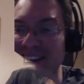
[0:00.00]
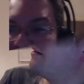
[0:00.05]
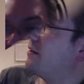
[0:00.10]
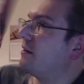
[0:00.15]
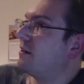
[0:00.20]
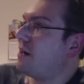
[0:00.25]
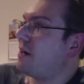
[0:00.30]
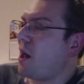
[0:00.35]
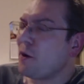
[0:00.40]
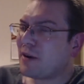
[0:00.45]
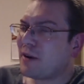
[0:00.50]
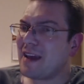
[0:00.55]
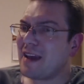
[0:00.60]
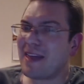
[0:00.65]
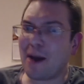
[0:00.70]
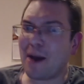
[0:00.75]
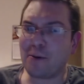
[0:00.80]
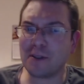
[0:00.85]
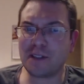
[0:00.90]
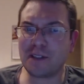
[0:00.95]
Okay,
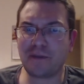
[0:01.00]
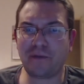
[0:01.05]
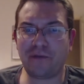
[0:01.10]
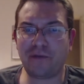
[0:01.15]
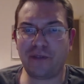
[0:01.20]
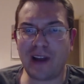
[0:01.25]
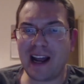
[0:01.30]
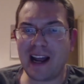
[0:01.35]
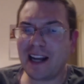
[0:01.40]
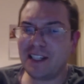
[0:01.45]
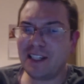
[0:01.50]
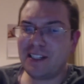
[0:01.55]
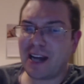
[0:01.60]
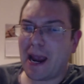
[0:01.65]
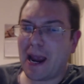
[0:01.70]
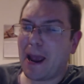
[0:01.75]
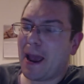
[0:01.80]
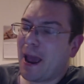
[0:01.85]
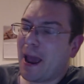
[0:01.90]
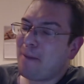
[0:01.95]
that was Flash
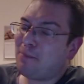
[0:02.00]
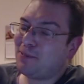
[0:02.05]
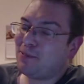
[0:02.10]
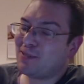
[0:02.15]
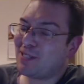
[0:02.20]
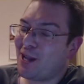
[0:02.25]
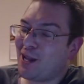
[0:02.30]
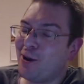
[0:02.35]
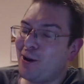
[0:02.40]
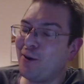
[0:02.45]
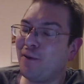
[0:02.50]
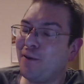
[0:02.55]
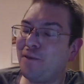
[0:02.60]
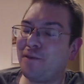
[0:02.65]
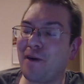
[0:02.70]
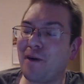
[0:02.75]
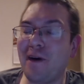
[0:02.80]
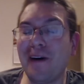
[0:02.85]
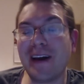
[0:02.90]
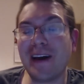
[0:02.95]
episode
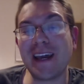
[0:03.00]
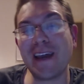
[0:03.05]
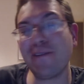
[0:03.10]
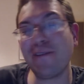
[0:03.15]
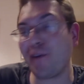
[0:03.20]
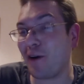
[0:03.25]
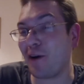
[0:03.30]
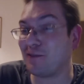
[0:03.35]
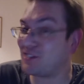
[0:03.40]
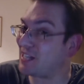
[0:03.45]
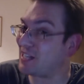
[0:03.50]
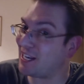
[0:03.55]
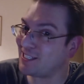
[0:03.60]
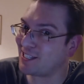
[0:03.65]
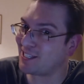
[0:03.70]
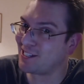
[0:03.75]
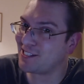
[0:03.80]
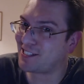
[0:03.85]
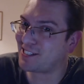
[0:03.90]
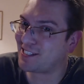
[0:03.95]
5 of
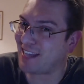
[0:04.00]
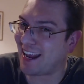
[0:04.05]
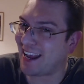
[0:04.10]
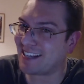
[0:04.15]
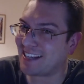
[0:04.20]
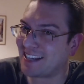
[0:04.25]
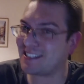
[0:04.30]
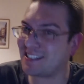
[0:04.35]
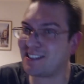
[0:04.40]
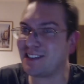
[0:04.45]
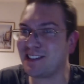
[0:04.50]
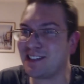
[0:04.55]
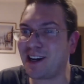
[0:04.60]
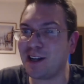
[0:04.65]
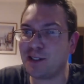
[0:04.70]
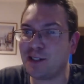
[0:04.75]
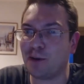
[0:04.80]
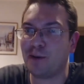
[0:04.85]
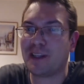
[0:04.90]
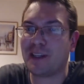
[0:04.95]
season 6,
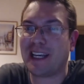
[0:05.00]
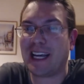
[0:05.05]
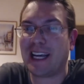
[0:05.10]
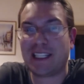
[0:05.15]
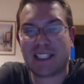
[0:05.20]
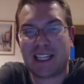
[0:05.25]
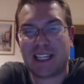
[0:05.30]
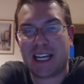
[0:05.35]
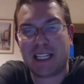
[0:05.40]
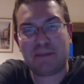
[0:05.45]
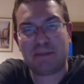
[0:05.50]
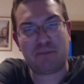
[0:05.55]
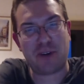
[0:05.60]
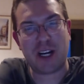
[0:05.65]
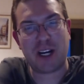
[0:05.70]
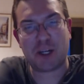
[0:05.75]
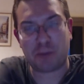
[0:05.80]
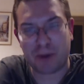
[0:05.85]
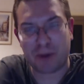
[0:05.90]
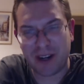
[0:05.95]
titled Kiss Kiss
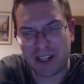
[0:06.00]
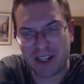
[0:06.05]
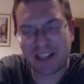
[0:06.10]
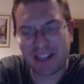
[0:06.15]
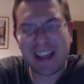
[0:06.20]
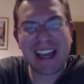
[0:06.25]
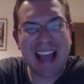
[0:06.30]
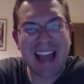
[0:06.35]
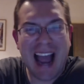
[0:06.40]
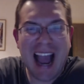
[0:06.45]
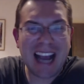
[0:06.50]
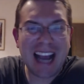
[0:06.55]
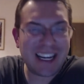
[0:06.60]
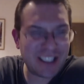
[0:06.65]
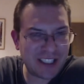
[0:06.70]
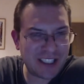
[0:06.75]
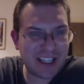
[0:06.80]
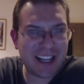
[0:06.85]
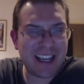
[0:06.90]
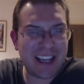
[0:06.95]
Breach Breach. They
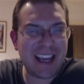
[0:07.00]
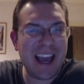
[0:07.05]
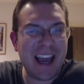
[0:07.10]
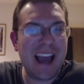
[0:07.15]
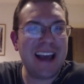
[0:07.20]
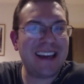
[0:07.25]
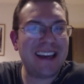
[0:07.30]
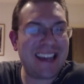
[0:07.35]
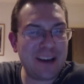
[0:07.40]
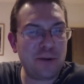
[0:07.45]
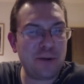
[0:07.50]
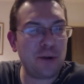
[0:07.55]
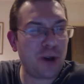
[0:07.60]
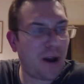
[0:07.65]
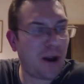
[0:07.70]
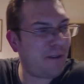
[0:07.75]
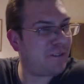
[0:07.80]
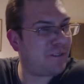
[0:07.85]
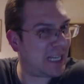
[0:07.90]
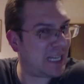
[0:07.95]
actually killed
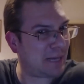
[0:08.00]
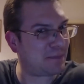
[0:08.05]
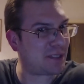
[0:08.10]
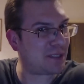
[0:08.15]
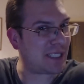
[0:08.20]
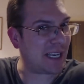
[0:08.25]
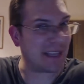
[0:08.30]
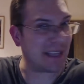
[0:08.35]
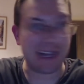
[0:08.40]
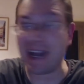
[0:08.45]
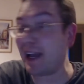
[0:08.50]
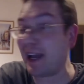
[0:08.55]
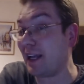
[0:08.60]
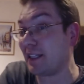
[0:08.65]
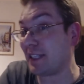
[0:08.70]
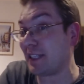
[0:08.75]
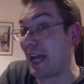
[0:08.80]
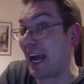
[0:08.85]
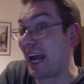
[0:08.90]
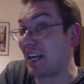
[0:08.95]
off Gypsy. That is
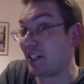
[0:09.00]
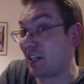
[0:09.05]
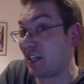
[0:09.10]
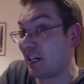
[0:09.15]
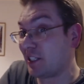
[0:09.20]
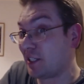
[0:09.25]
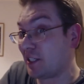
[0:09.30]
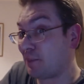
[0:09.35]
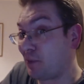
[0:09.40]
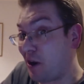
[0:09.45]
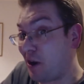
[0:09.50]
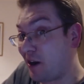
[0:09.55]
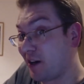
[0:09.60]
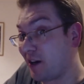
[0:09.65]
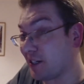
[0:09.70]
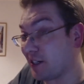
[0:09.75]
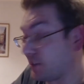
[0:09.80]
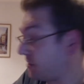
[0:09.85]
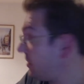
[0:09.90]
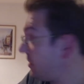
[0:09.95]
actually a
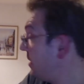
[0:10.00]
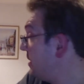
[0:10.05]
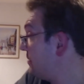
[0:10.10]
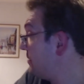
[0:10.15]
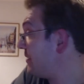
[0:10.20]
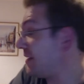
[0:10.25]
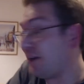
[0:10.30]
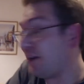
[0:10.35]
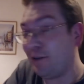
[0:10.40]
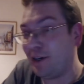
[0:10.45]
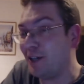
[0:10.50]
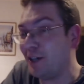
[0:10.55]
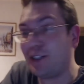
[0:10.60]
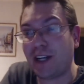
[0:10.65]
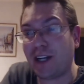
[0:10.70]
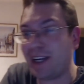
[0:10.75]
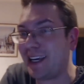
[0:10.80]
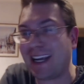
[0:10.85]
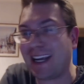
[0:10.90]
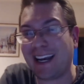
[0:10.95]
surprise. They don't
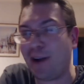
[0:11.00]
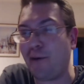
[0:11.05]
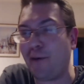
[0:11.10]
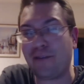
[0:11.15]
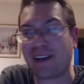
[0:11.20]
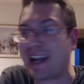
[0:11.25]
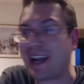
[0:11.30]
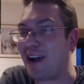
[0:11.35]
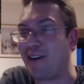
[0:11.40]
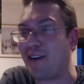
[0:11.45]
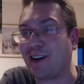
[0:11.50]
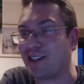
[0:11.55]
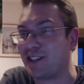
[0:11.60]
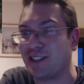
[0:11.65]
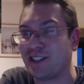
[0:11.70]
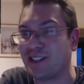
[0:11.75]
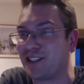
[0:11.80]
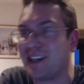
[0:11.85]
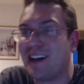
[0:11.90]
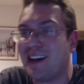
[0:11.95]
usually kill off
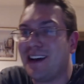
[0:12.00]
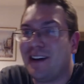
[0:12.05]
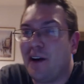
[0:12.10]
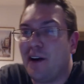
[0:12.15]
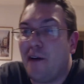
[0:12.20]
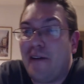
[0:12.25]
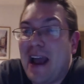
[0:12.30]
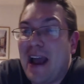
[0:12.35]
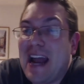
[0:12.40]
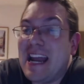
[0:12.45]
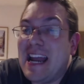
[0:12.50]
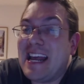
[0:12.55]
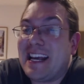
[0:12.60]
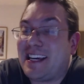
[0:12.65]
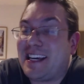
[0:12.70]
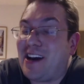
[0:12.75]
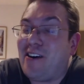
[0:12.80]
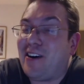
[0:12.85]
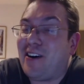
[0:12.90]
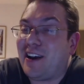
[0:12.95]
characters of any
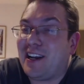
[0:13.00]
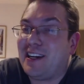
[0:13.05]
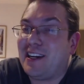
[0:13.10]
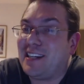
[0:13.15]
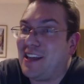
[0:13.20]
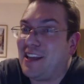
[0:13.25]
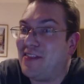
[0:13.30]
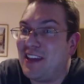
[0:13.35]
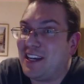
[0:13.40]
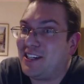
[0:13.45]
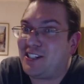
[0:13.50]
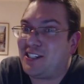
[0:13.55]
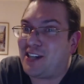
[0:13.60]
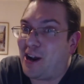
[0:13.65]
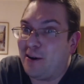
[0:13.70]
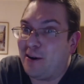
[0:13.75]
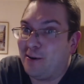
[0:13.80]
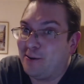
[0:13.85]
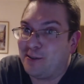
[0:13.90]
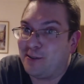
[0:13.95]
kind in these
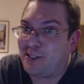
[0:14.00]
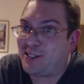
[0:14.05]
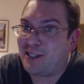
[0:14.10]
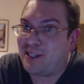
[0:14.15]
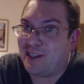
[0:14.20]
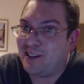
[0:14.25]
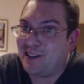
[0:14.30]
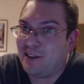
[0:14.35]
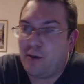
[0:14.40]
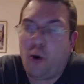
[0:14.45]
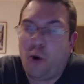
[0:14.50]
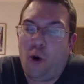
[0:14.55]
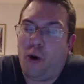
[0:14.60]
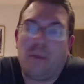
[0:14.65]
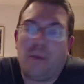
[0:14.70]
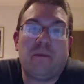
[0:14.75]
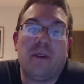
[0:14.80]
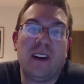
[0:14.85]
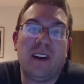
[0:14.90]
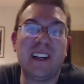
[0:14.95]
shows, or
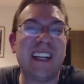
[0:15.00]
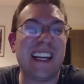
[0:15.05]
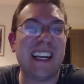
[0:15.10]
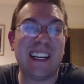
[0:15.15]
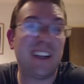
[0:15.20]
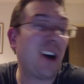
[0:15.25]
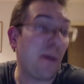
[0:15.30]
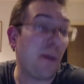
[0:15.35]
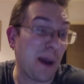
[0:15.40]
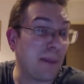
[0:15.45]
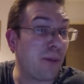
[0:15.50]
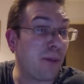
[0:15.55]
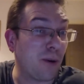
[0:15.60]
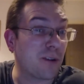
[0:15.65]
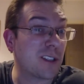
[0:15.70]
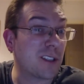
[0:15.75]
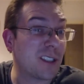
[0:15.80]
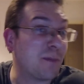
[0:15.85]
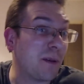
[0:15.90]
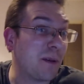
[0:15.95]
indeed comic
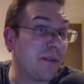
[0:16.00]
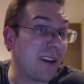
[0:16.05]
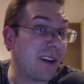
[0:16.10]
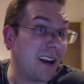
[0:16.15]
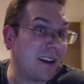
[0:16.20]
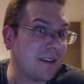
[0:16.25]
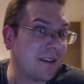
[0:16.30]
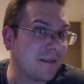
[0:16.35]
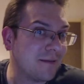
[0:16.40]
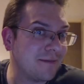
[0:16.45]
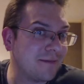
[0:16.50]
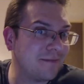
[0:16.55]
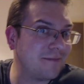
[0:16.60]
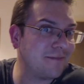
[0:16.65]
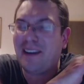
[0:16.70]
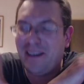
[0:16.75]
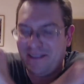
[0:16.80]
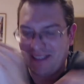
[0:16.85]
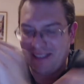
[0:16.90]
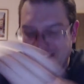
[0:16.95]
books, to be fair.
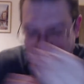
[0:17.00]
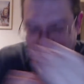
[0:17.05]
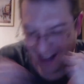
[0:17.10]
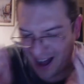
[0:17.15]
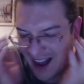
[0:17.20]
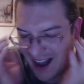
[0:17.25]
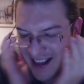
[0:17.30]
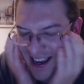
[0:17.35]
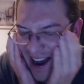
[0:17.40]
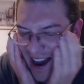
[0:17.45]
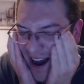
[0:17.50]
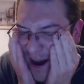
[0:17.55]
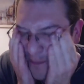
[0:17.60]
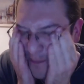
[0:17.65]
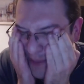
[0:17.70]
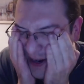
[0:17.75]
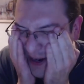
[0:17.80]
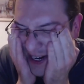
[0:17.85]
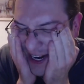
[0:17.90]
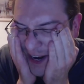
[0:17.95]
I can't
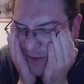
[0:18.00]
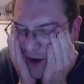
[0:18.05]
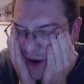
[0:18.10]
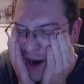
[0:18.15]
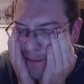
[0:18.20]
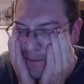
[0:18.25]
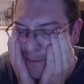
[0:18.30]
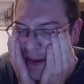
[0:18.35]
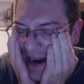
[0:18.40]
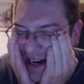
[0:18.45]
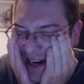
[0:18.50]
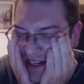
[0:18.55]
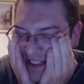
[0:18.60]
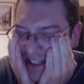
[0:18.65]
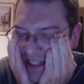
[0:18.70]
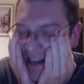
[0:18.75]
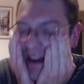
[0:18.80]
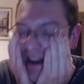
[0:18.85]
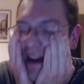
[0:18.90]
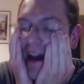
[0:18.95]
believe I picked
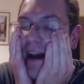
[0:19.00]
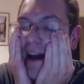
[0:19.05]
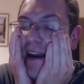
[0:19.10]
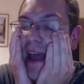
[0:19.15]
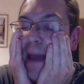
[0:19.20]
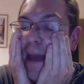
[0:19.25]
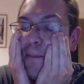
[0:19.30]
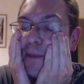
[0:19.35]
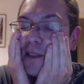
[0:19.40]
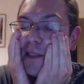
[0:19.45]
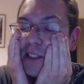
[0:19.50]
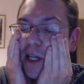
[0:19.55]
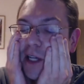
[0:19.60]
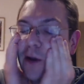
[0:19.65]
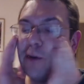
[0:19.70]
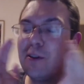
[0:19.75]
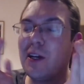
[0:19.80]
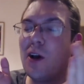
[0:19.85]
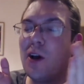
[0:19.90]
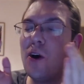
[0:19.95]
an
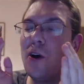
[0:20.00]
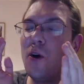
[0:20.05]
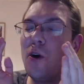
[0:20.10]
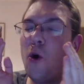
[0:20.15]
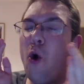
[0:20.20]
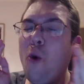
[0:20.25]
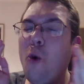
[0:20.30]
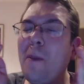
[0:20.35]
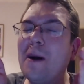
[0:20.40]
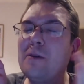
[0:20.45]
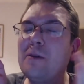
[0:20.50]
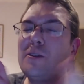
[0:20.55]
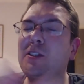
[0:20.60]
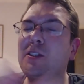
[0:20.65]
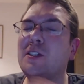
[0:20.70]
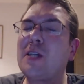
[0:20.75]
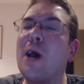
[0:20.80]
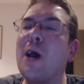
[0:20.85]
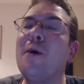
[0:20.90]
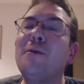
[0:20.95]
episode almost
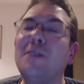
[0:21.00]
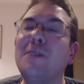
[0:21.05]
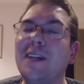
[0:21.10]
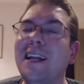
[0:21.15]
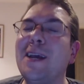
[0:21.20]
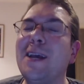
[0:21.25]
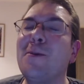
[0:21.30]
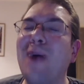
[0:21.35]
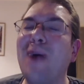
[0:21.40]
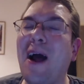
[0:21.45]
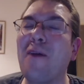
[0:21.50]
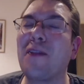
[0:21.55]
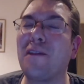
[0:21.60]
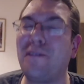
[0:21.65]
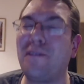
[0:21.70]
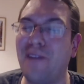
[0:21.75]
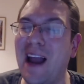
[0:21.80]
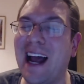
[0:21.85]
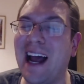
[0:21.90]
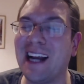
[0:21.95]
totally without the
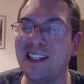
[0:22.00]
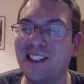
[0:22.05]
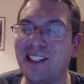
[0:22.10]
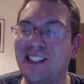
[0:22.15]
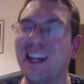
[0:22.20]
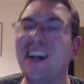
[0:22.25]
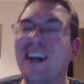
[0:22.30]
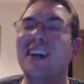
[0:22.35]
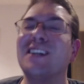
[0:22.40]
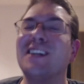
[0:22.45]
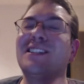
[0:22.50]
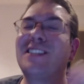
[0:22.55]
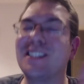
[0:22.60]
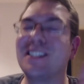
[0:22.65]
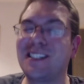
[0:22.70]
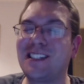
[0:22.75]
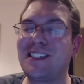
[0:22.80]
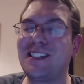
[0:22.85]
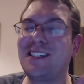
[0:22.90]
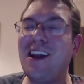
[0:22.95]
Flash to
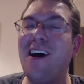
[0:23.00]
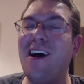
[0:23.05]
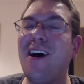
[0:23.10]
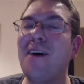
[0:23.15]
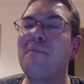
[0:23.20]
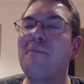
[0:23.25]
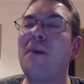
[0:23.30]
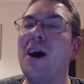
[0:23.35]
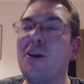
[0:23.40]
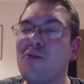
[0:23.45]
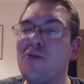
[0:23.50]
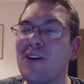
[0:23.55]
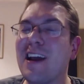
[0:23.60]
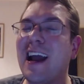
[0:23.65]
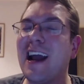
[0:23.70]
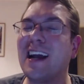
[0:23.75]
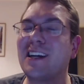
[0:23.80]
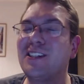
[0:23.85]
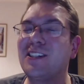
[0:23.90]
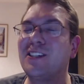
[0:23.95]
start my
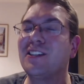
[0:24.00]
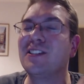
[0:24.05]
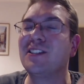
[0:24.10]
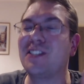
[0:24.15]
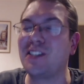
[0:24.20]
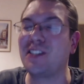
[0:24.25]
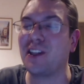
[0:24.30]
reactions to the